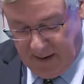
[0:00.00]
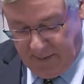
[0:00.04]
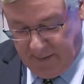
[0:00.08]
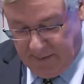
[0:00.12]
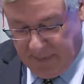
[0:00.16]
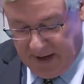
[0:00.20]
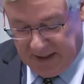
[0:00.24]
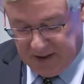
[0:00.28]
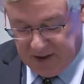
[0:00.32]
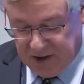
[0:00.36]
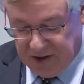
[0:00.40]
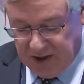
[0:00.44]

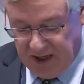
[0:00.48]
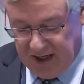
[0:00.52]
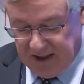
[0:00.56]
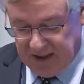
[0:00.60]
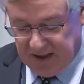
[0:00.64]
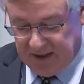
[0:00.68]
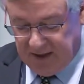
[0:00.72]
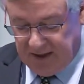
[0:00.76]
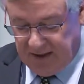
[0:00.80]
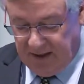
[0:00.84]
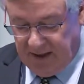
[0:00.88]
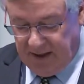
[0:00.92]
But
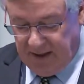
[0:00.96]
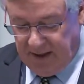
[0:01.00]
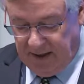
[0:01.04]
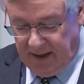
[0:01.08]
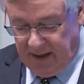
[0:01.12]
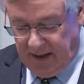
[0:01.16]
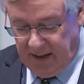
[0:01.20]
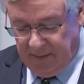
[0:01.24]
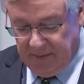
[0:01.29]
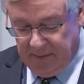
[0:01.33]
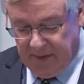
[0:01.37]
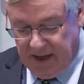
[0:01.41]
just
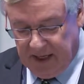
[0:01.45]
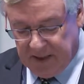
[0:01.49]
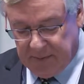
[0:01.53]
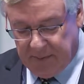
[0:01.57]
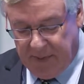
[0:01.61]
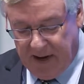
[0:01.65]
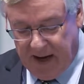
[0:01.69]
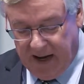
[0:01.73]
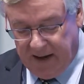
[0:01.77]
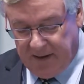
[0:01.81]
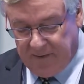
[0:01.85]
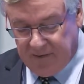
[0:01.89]
as
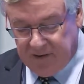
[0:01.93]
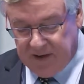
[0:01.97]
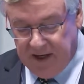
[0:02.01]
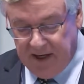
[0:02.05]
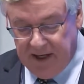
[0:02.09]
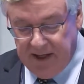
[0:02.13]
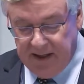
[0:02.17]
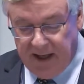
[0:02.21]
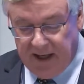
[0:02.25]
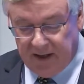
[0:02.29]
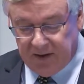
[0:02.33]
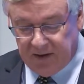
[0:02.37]
part of
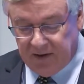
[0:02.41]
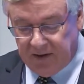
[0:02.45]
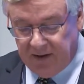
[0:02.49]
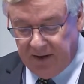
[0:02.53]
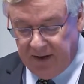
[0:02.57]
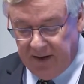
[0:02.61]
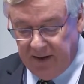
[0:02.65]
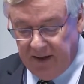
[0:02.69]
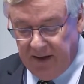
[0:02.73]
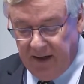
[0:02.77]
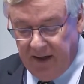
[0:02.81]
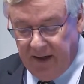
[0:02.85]
setting that
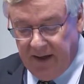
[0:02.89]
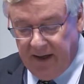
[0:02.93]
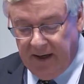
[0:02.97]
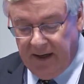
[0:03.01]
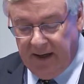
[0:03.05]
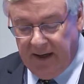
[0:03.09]
scene,